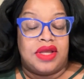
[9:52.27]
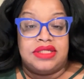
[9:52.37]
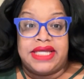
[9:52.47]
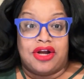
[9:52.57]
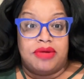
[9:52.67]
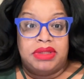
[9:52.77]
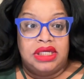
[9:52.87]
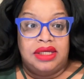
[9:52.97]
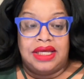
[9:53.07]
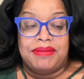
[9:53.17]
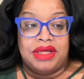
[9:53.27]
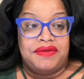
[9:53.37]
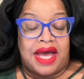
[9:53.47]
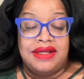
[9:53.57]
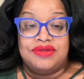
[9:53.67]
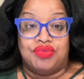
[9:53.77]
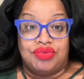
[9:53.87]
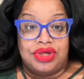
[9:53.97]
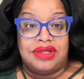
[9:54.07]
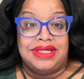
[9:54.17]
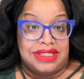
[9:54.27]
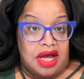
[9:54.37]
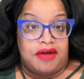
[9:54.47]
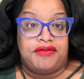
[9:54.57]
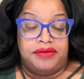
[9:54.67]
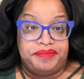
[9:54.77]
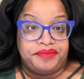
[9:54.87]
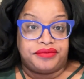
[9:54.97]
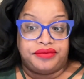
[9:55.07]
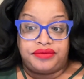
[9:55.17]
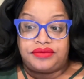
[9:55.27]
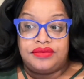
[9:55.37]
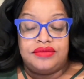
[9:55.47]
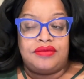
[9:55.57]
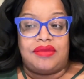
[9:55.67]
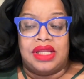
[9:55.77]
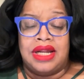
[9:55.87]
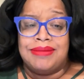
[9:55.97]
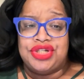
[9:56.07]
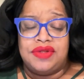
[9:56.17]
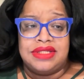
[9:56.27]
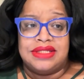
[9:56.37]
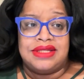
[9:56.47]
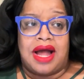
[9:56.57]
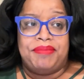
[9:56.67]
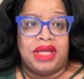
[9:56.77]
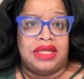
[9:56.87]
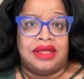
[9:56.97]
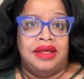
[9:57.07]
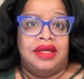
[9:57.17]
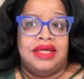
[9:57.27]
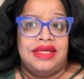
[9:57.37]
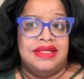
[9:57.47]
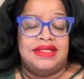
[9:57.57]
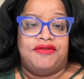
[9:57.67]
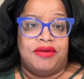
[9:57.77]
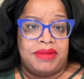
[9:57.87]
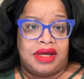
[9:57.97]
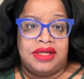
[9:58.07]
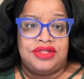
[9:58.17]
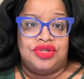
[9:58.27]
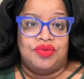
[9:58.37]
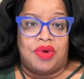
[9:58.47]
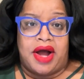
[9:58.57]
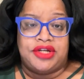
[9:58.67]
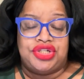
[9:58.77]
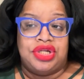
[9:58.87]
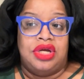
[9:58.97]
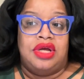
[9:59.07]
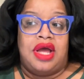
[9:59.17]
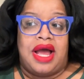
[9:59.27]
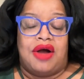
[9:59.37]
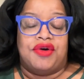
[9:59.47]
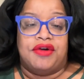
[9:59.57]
terribly. I mean, that is really tough. And I'm sure this has not been easy for Maddie to watch how her